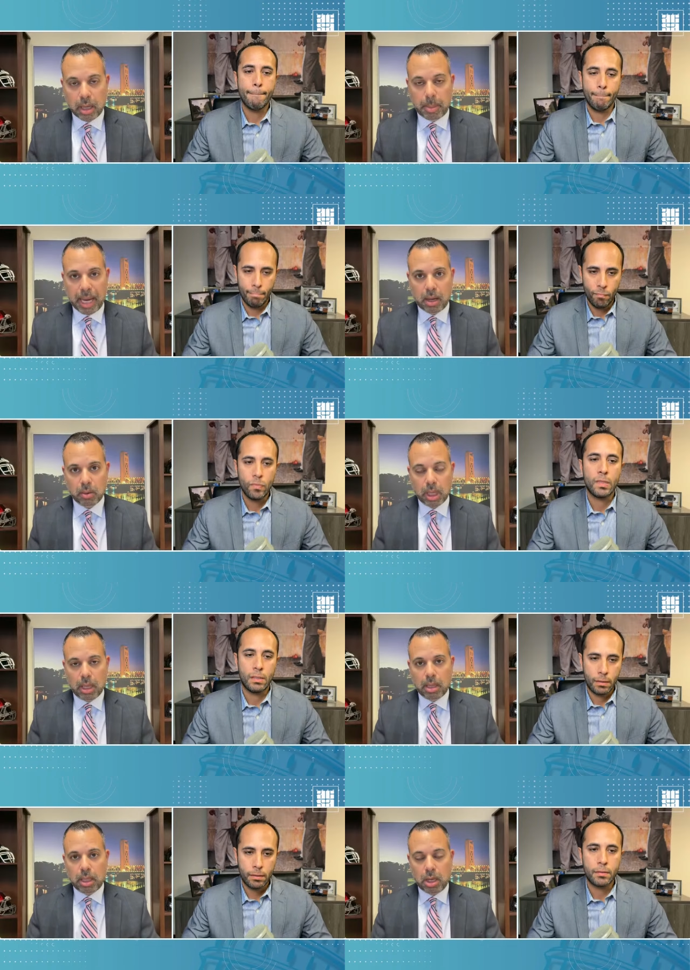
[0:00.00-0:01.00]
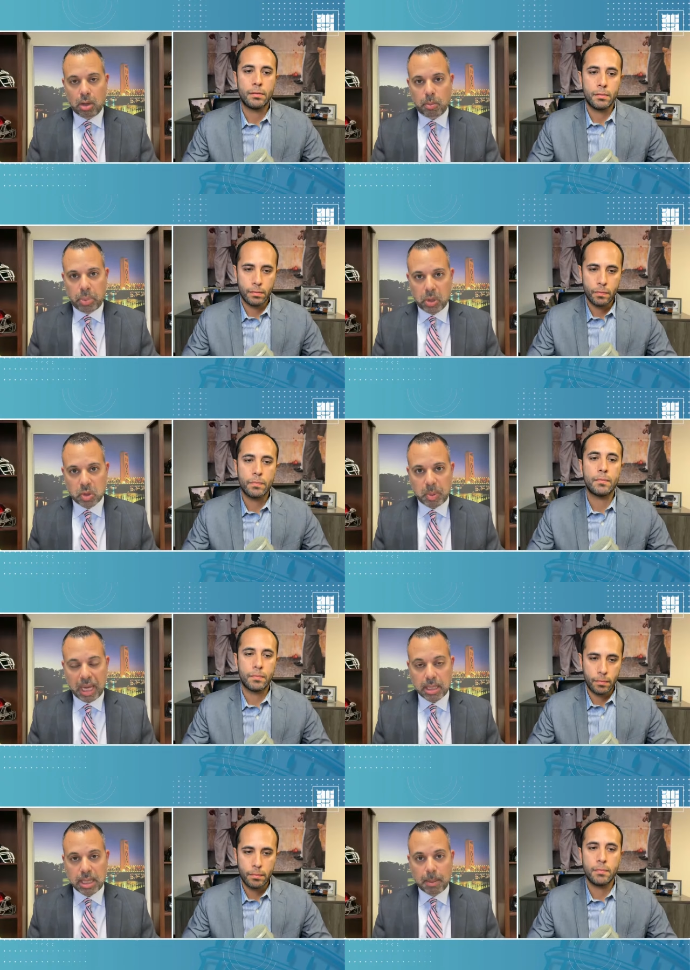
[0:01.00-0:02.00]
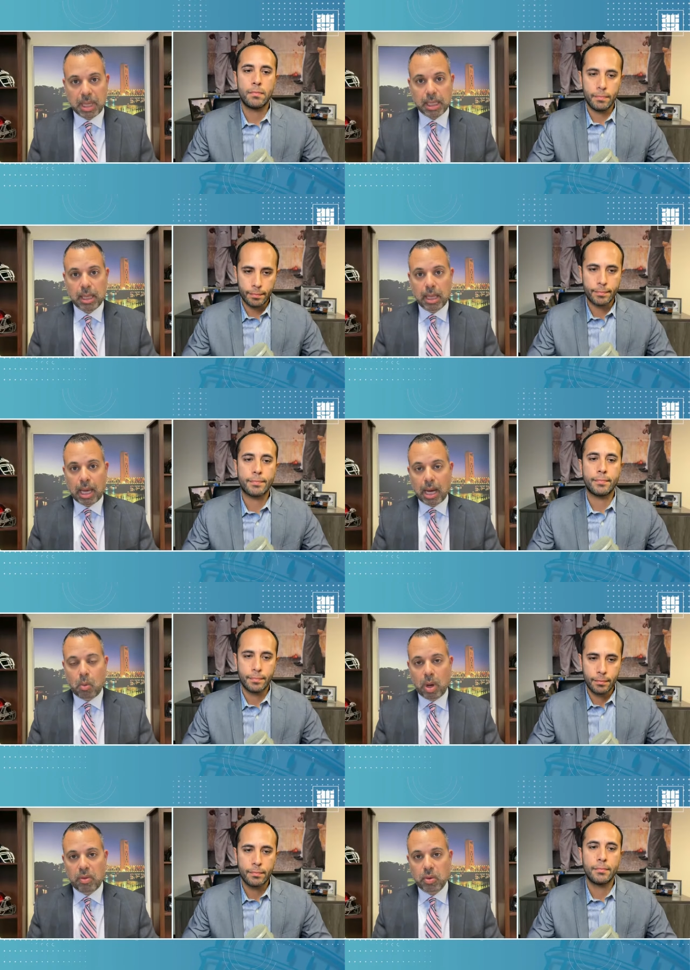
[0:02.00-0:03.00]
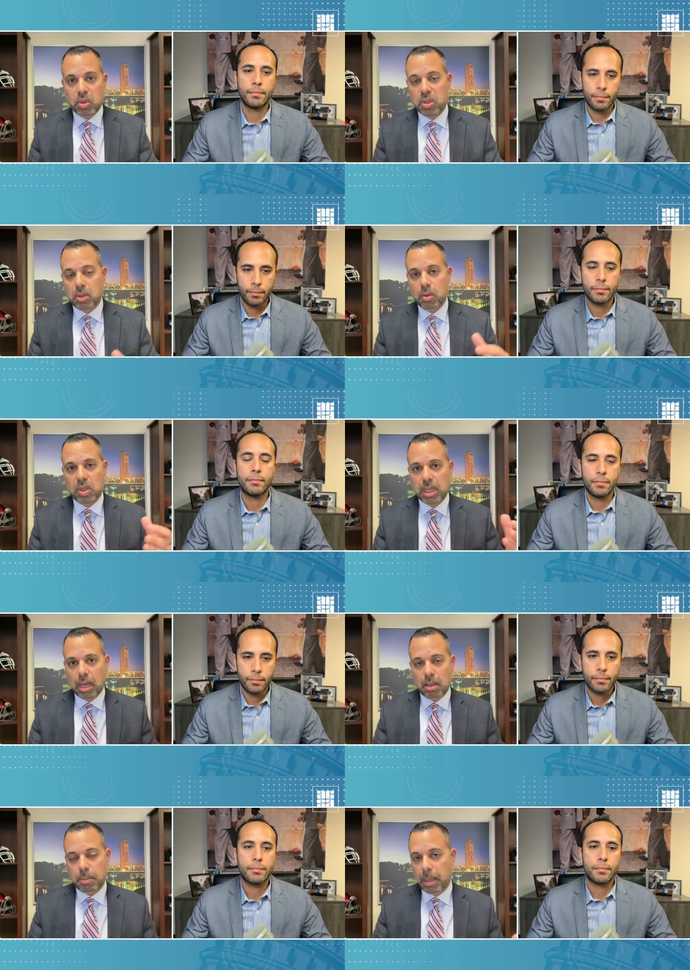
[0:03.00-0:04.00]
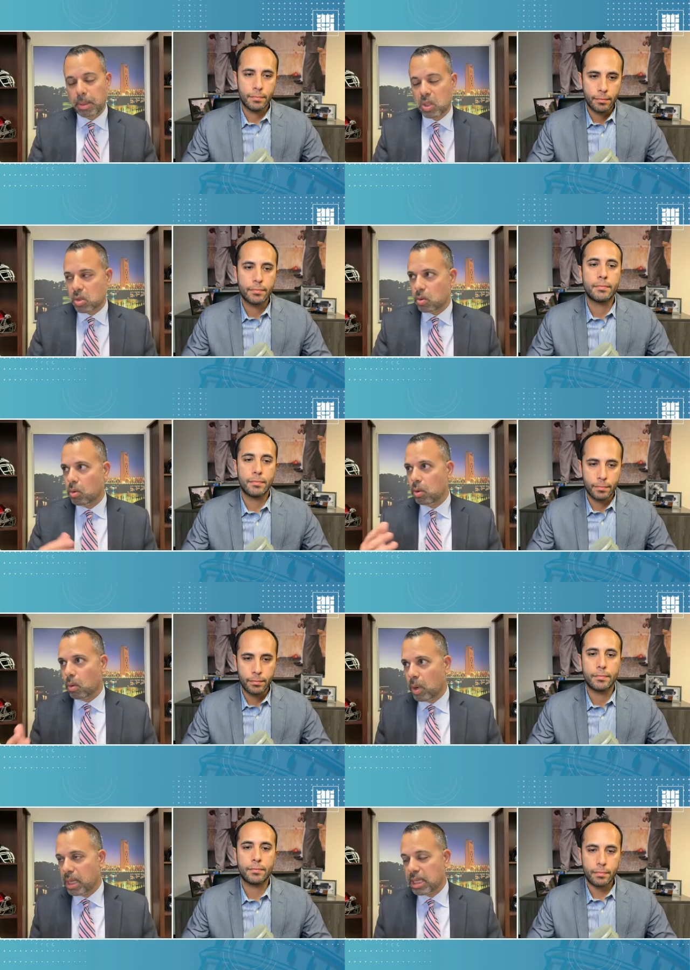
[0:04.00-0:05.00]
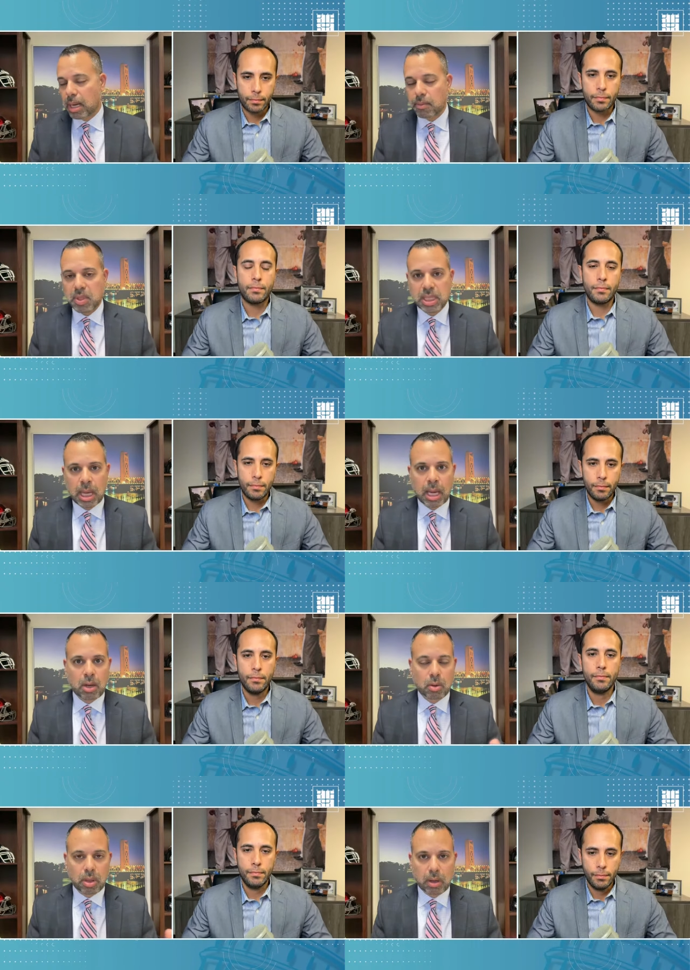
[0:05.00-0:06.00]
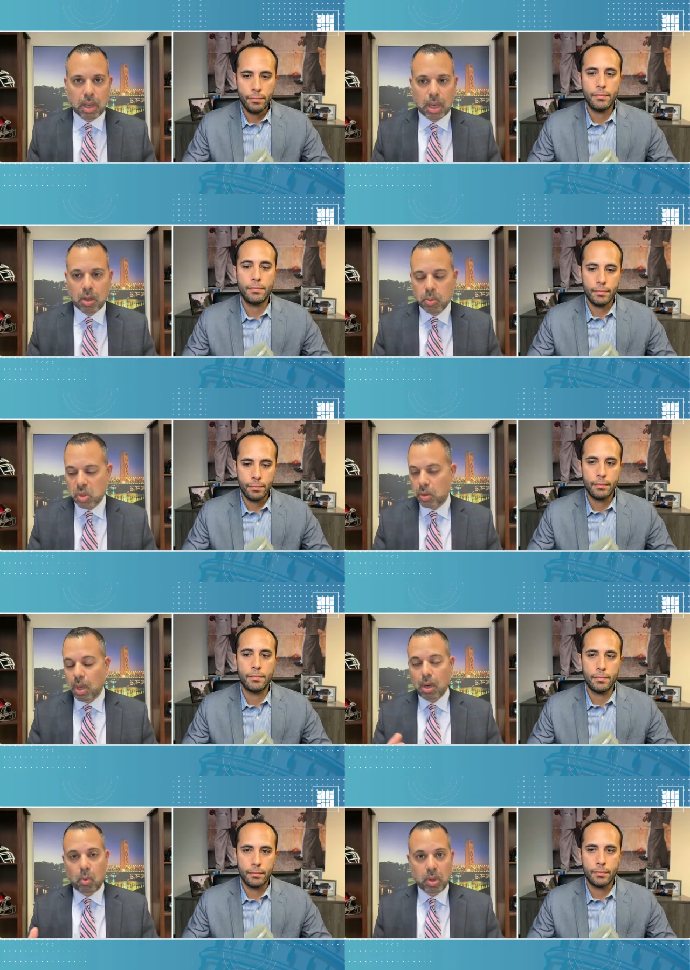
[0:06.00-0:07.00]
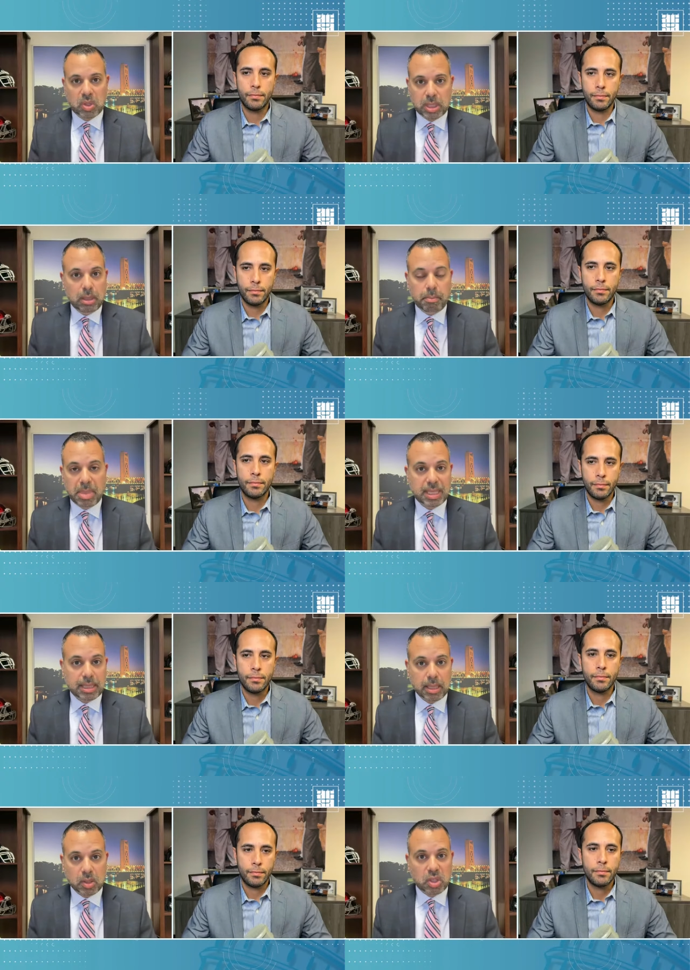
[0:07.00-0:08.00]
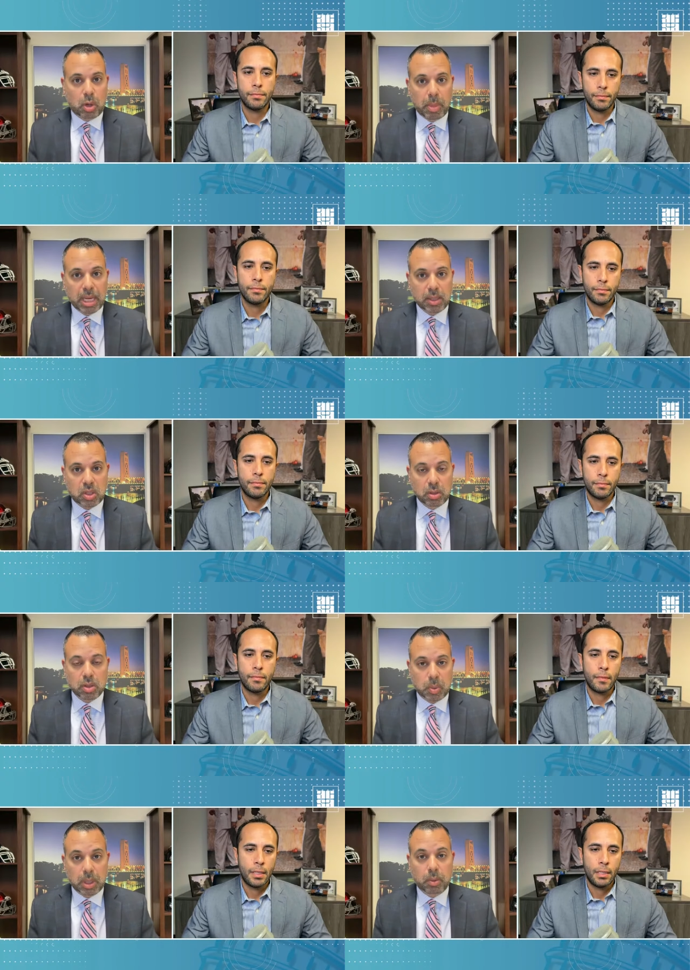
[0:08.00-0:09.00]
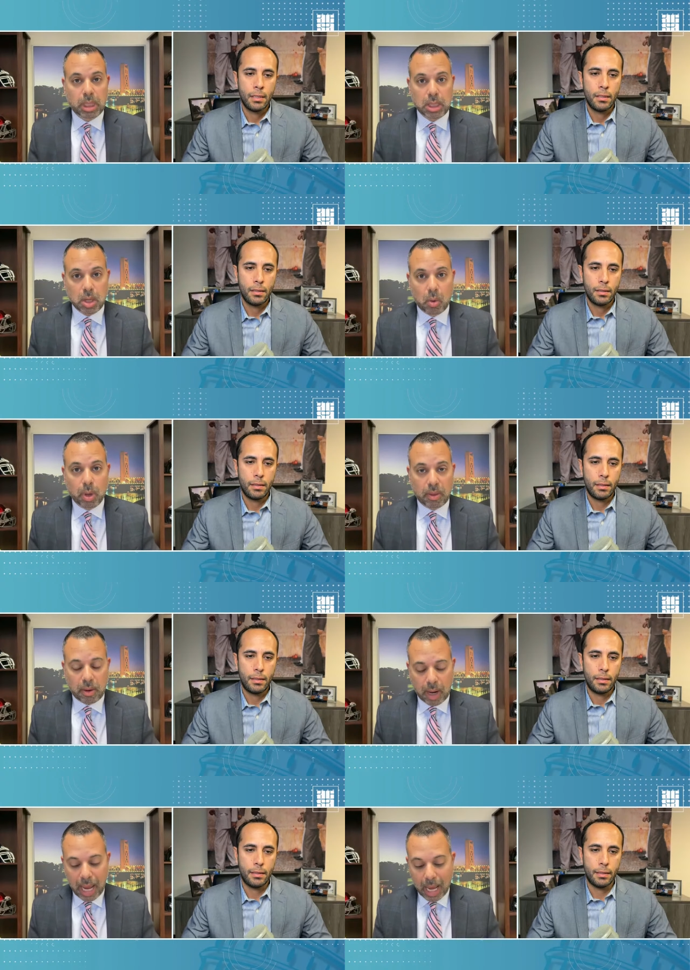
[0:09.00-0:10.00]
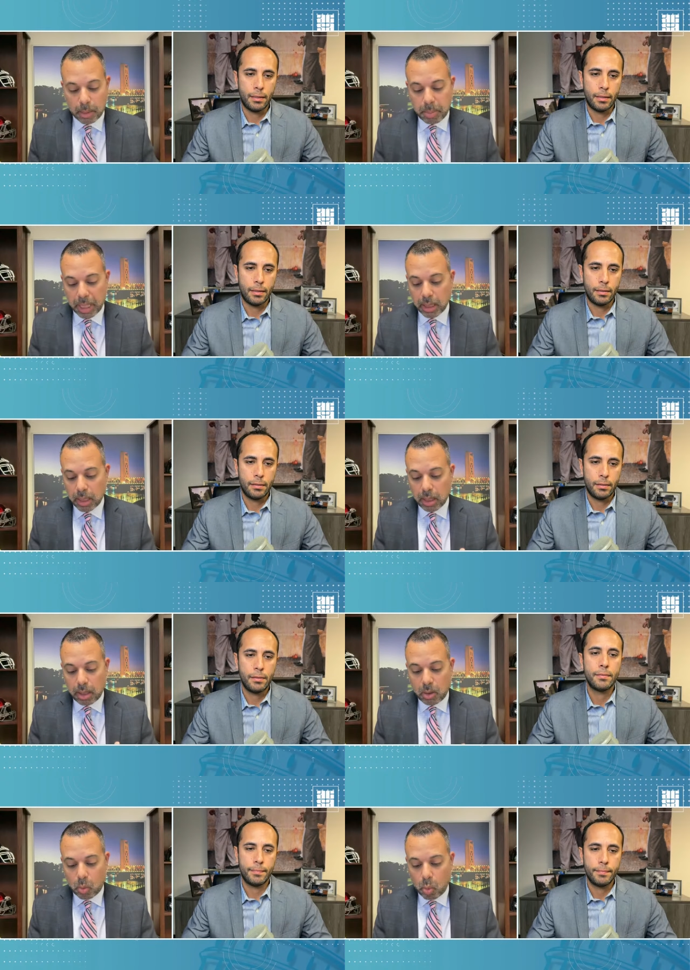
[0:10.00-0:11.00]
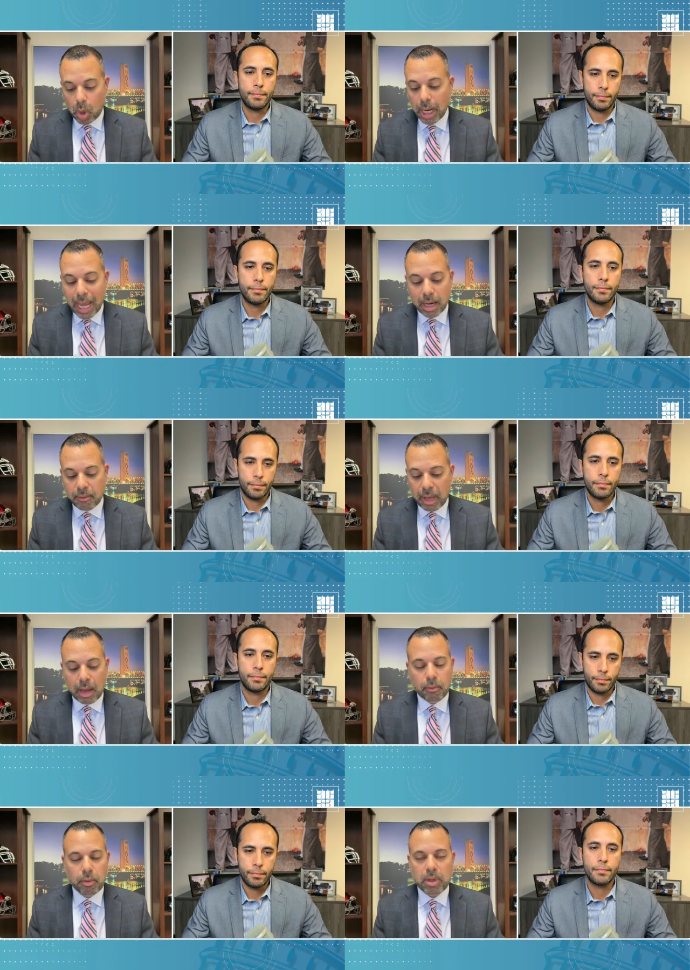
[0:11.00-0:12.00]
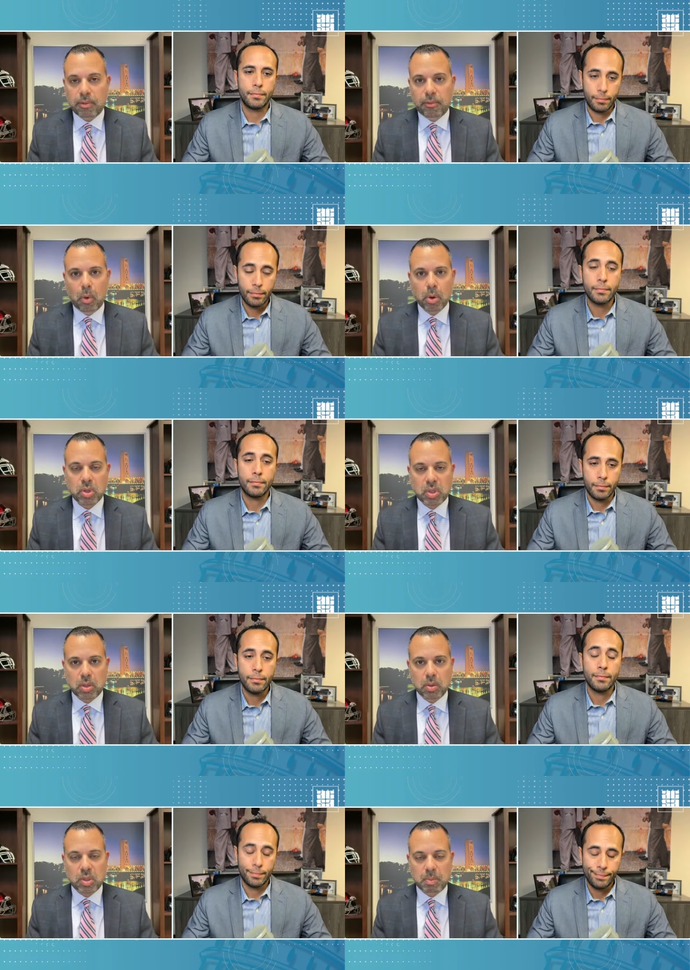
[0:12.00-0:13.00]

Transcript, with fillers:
Speaker 1: about you know post pandemic how whether the student stayed in public school or went out of state or they're on homeschool, we're still missing so many students. We don't really know where they're at. Mm-hmm. But one out of every four students